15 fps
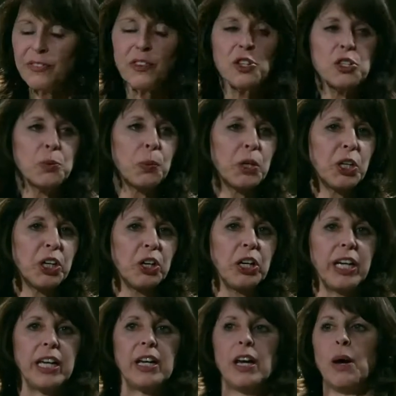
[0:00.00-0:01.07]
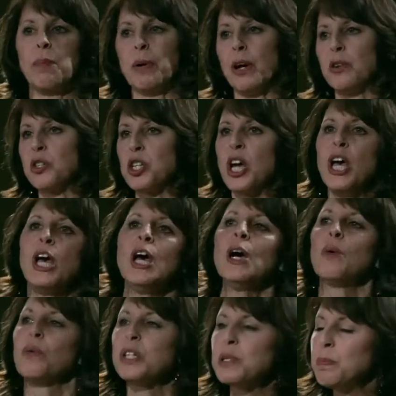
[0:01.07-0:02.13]
the first worker he approached
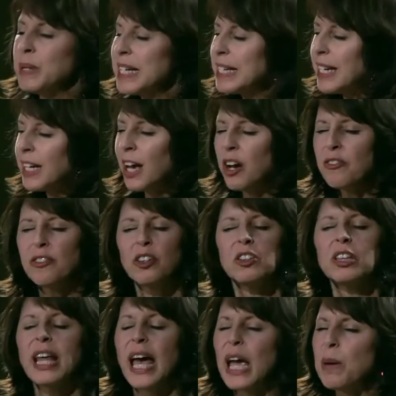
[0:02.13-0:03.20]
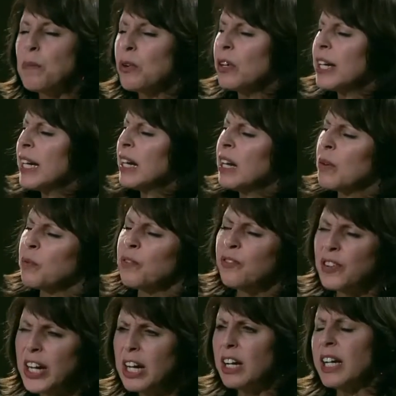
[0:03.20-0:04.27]
was bending over, laboring
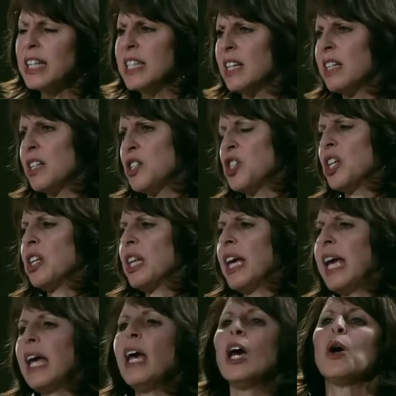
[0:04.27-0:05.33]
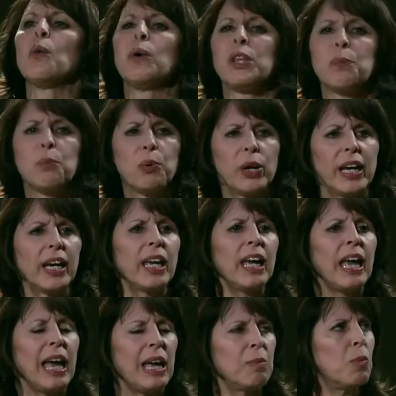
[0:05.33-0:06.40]
very diligently with brick
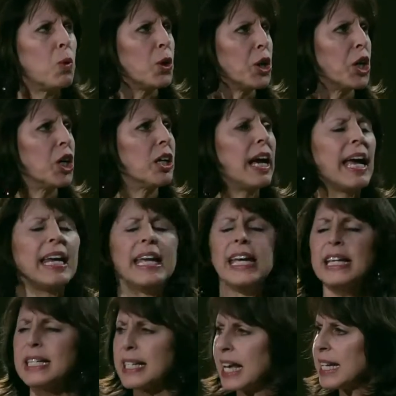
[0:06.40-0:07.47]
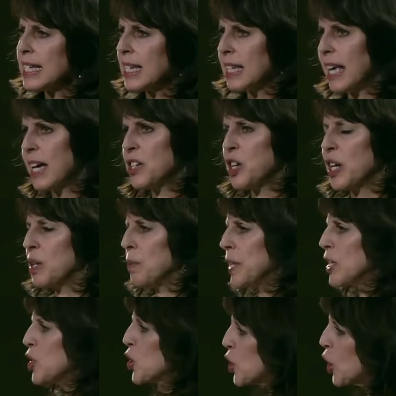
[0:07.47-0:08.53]
and mortar. And he said to that
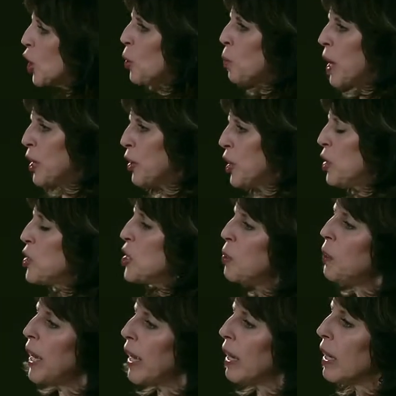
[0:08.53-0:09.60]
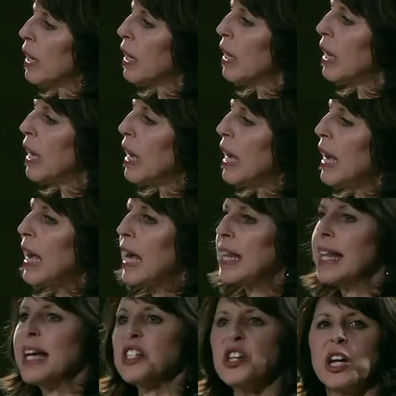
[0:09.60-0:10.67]
gentleman, "Sir, what are you doing?"
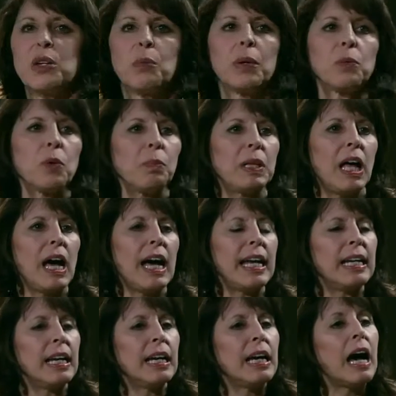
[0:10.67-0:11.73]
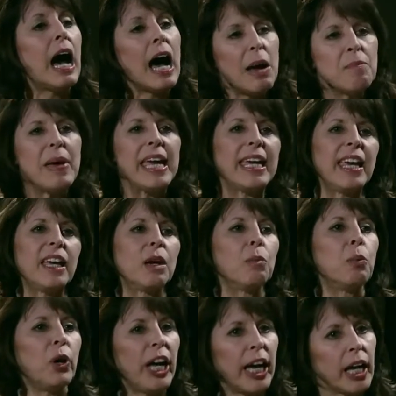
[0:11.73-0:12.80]
And that gentleman replied, "I'm making a
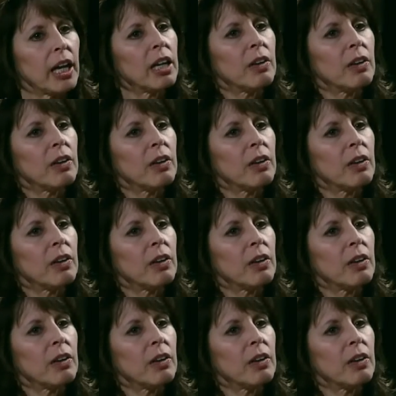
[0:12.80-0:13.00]
brick."